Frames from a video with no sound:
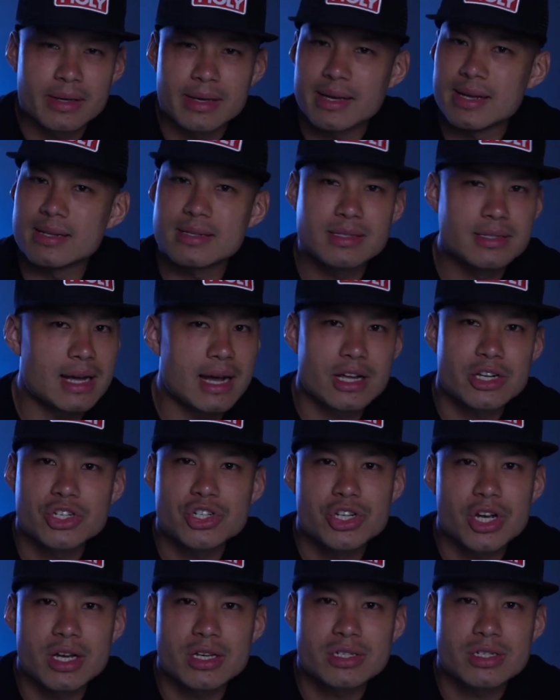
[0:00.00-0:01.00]
It's not
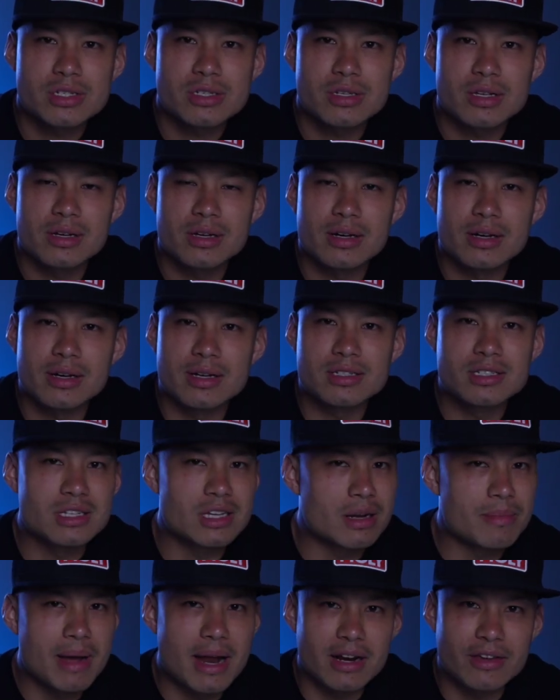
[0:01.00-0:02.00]
just a
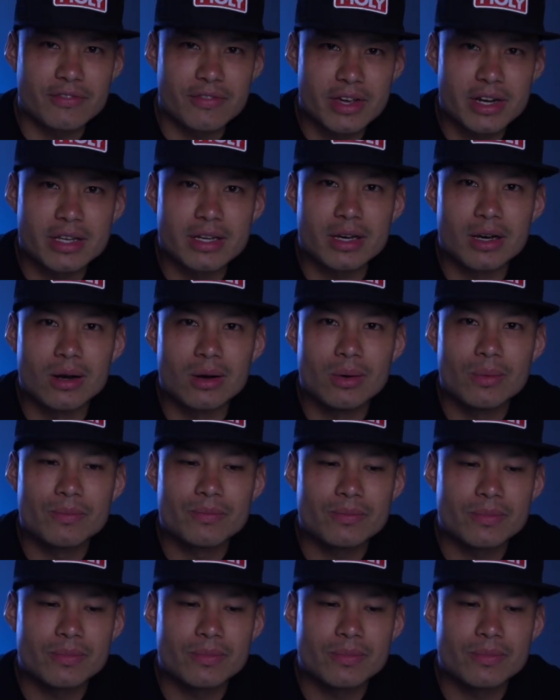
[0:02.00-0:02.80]
cinematic video,